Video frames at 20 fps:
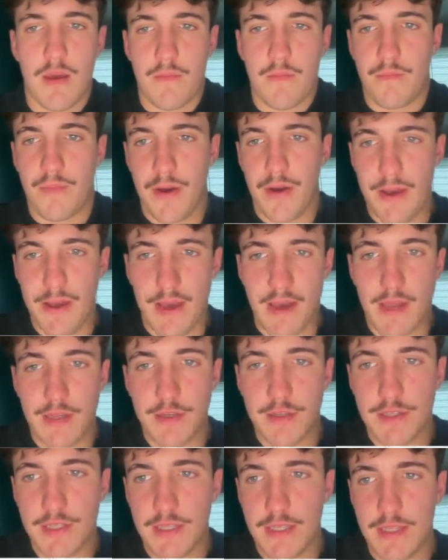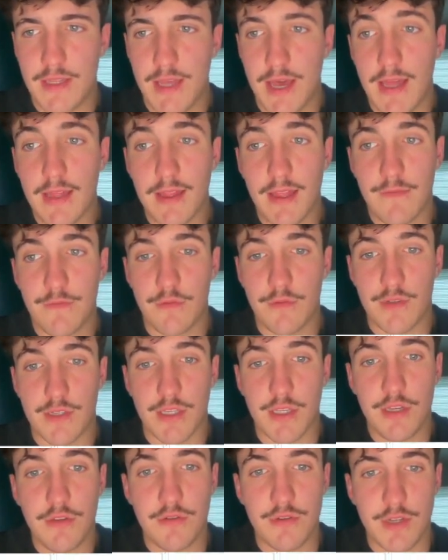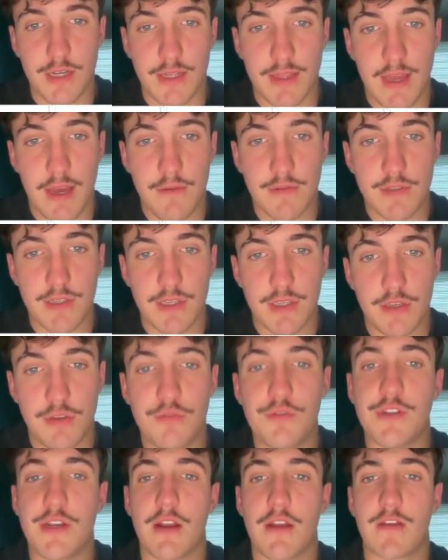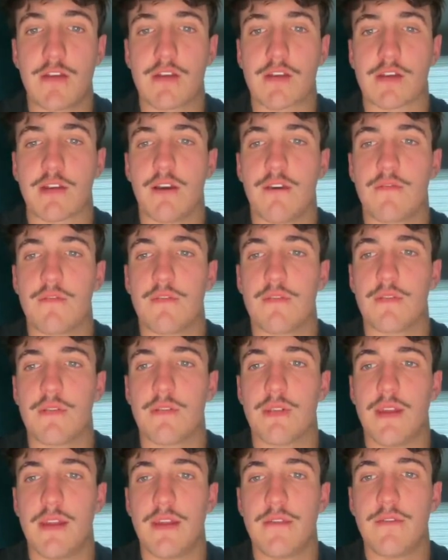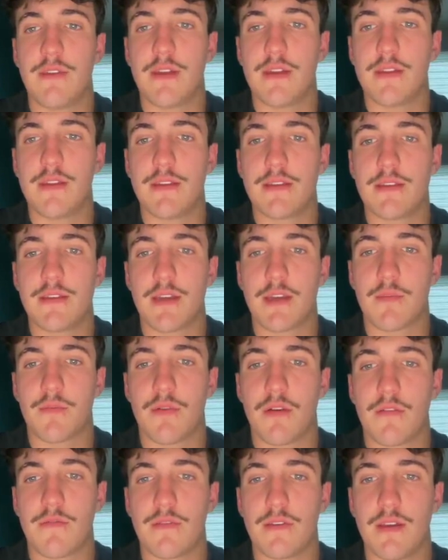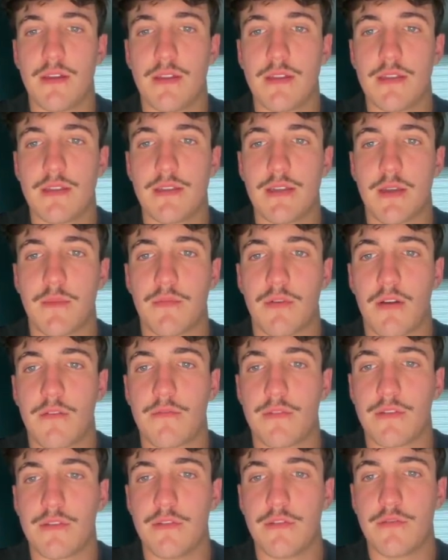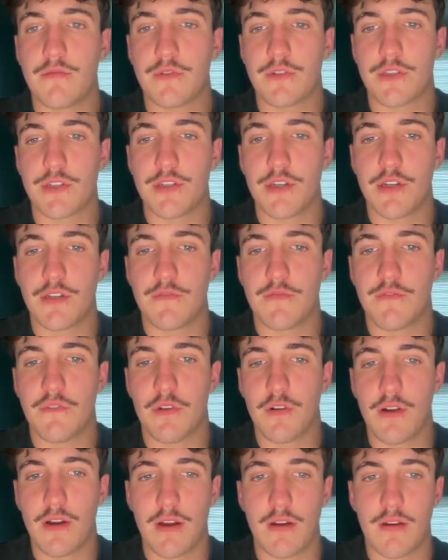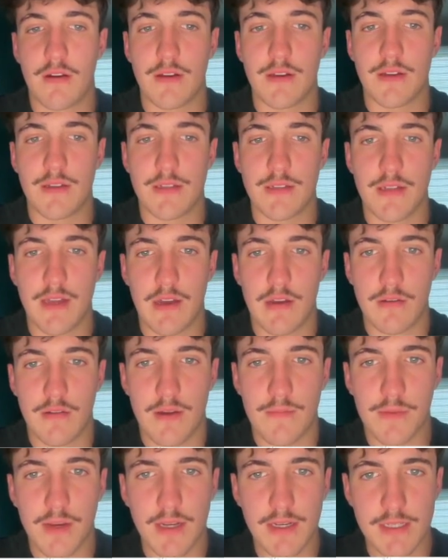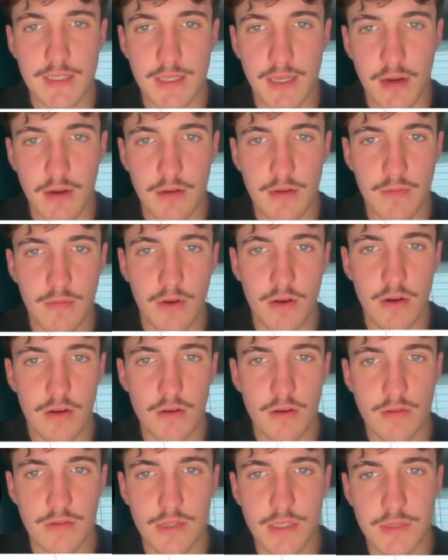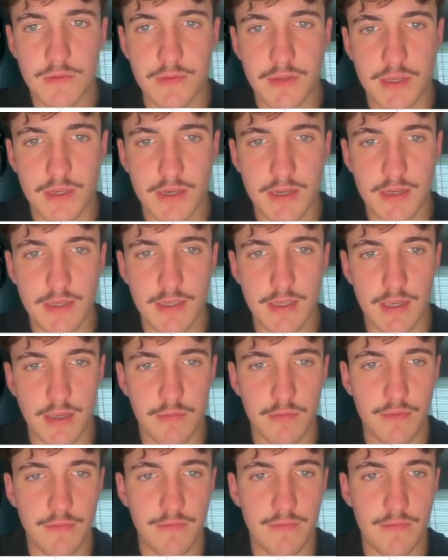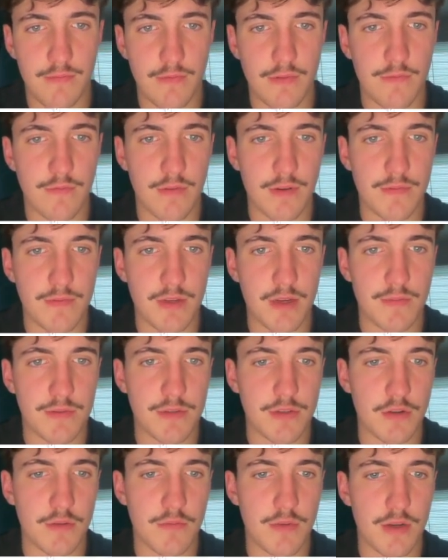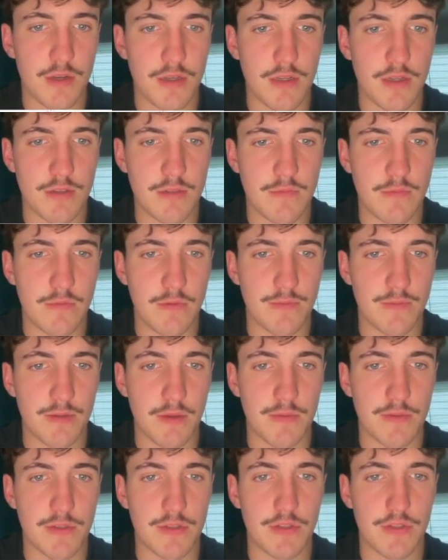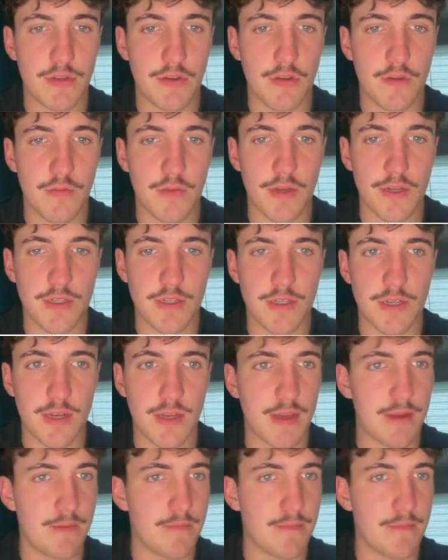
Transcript: But as you see, that level was huge. Like that was a huge area to cover. It even hit this take profit, and those were such far areas. Now I'm kind of scared tomorrow just because like we've ripped up so much. We ripped up so much today.